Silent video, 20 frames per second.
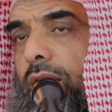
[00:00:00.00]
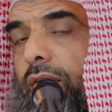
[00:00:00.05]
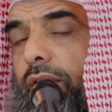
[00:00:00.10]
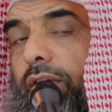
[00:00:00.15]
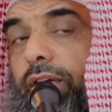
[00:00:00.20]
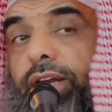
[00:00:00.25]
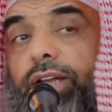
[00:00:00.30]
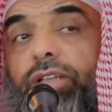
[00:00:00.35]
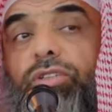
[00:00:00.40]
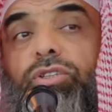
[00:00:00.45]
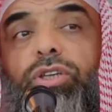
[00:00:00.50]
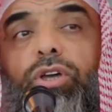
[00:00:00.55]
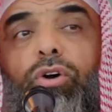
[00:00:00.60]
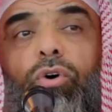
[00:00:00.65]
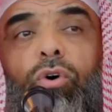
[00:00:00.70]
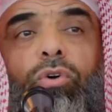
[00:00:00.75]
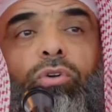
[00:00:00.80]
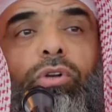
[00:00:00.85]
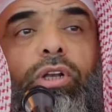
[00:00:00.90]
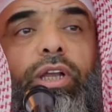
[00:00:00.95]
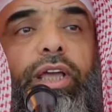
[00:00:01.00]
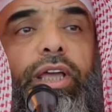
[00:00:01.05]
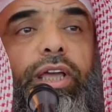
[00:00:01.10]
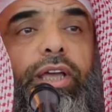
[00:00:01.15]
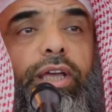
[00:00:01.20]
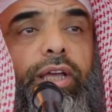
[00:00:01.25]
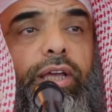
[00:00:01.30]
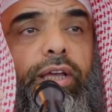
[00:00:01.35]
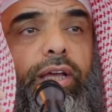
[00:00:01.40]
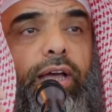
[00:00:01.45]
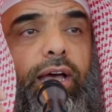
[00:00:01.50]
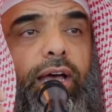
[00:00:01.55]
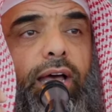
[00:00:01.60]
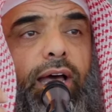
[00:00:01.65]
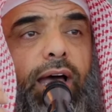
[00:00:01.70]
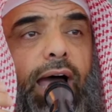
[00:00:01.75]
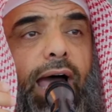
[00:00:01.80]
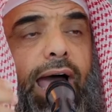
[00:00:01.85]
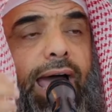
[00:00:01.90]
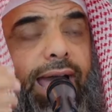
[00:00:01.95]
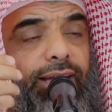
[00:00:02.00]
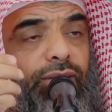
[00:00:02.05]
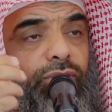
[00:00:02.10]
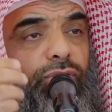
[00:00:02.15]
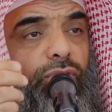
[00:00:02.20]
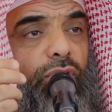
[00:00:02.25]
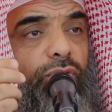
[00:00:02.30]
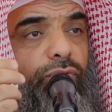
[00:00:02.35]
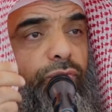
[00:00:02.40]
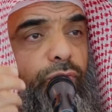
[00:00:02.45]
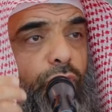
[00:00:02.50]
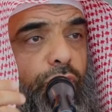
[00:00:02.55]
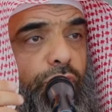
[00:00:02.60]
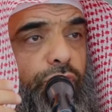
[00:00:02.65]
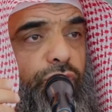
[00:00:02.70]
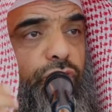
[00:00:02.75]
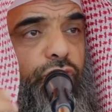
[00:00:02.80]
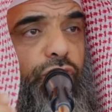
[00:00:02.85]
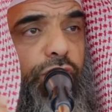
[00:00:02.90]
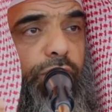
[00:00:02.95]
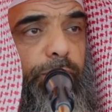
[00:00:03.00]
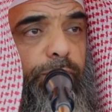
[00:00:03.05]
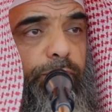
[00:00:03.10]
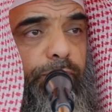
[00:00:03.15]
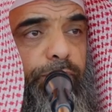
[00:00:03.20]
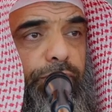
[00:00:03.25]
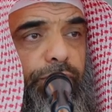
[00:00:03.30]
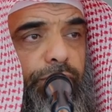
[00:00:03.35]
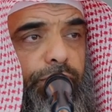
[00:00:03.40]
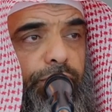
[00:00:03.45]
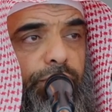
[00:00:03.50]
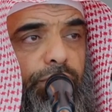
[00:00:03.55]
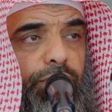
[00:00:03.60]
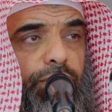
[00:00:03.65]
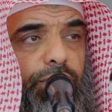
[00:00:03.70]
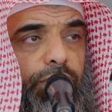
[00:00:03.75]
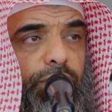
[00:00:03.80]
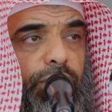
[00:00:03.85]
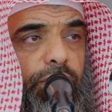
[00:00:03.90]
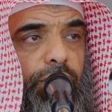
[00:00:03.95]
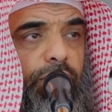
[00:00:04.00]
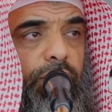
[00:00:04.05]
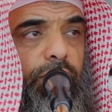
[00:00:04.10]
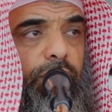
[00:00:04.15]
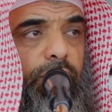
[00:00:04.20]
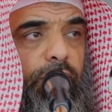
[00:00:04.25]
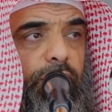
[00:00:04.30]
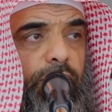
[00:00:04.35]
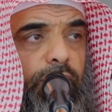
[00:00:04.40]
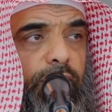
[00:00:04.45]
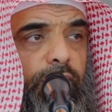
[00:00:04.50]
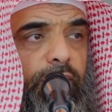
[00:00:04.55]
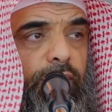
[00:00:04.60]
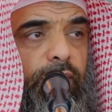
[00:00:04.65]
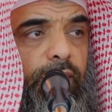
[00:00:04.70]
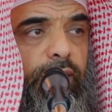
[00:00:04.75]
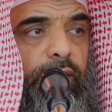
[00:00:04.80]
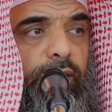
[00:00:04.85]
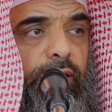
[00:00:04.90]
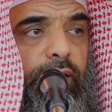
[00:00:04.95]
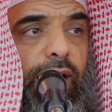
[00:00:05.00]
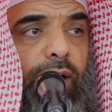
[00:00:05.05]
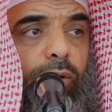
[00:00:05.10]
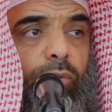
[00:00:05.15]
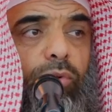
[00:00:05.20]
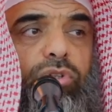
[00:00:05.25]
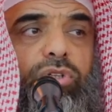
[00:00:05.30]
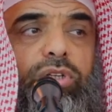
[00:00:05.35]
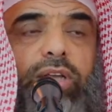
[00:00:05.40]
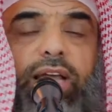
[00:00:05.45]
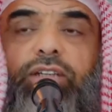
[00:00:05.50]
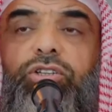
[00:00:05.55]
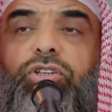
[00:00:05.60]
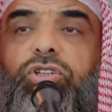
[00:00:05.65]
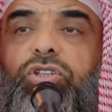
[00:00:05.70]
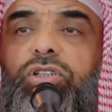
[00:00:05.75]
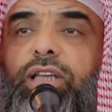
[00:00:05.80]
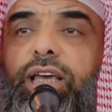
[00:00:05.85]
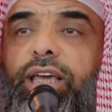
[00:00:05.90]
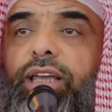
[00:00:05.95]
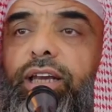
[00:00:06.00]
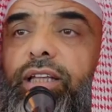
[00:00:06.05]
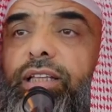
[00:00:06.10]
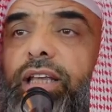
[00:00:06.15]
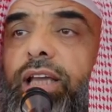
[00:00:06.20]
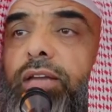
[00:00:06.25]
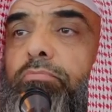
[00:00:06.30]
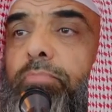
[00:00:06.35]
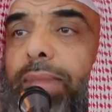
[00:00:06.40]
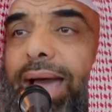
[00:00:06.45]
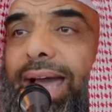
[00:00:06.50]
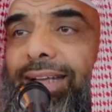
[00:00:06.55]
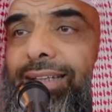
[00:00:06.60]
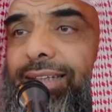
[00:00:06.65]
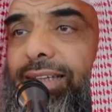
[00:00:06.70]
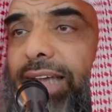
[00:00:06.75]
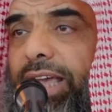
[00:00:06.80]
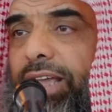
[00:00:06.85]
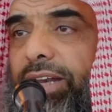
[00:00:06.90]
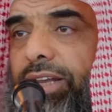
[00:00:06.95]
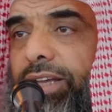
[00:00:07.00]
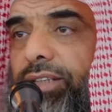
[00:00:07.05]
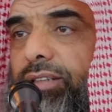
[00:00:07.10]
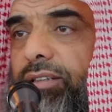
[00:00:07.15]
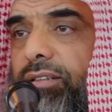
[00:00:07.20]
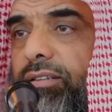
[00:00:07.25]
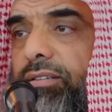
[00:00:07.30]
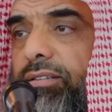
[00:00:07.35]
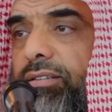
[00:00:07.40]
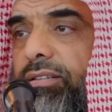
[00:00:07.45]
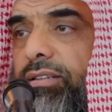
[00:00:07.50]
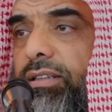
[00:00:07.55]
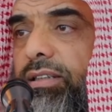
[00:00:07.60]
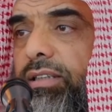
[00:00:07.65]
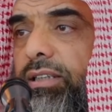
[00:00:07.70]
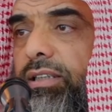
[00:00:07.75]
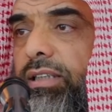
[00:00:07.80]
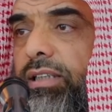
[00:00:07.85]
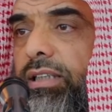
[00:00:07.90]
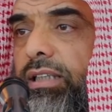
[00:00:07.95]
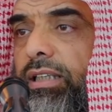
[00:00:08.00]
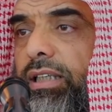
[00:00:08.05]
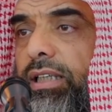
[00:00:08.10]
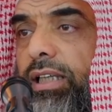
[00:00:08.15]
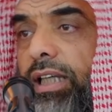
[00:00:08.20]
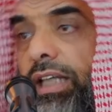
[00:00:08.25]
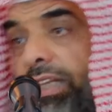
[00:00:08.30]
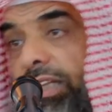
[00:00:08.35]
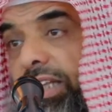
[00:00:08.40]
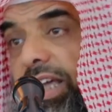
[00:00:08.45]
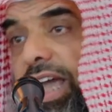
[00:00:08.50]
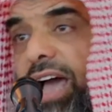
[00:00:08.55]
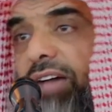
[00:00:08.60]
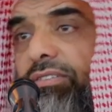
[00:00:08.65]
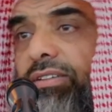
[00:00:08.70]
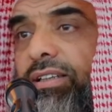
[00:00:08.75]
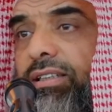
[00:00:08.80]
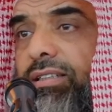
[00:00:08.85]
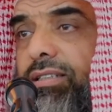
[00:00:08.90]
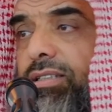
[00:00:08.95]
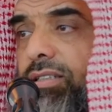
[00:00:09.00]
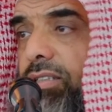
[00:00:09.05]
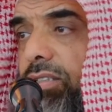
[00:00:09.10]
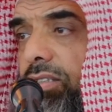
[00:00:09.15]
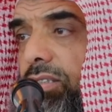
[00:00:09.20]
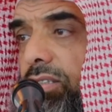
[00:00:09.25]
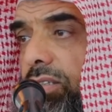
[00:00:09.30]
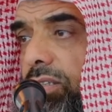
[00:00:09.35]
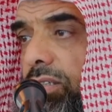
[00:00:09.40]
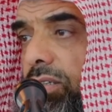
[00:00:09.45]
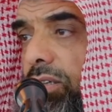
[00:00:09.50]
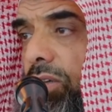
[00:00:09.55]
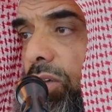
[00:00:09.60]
It is the only act of worship that was legislated and mandated in the heavens.